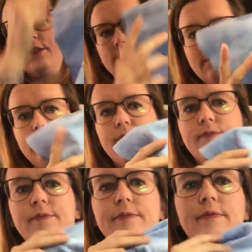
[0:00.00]

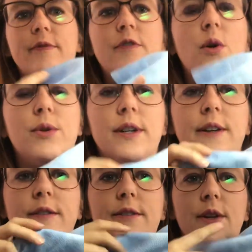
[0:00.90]
to fold it
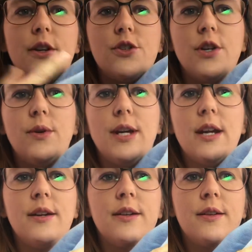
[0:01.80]
so I can show you here.
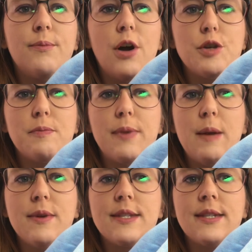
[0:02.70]
Parchment
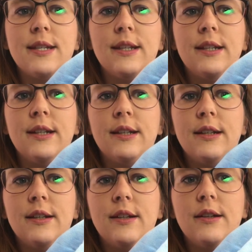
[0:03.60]
papers
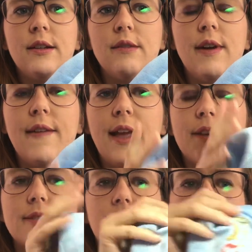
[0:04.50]
around the
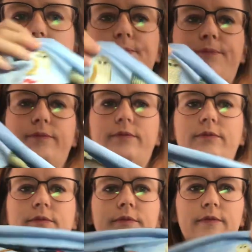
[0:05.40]
outside,
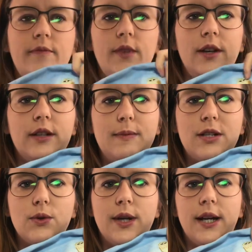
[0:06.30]
in the
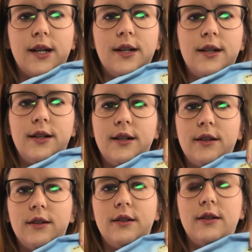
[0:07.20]
middle here,
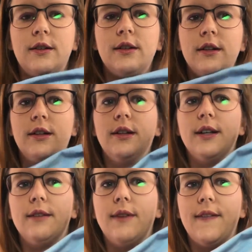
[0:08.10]

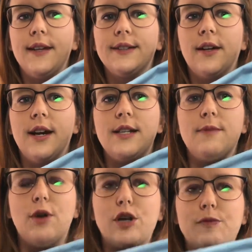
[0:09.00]
and around this side the
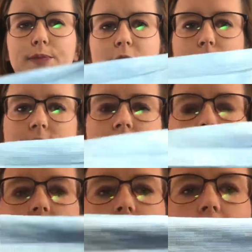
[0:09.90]
parchment papers,
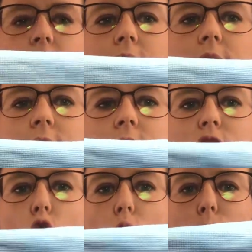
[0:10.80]
and then this
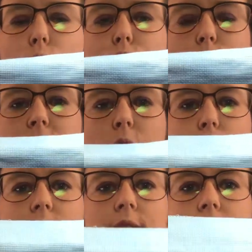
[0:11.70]
top border bit
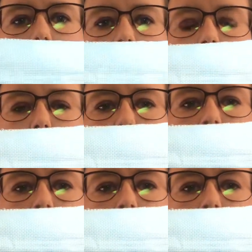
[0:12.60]
with the owls,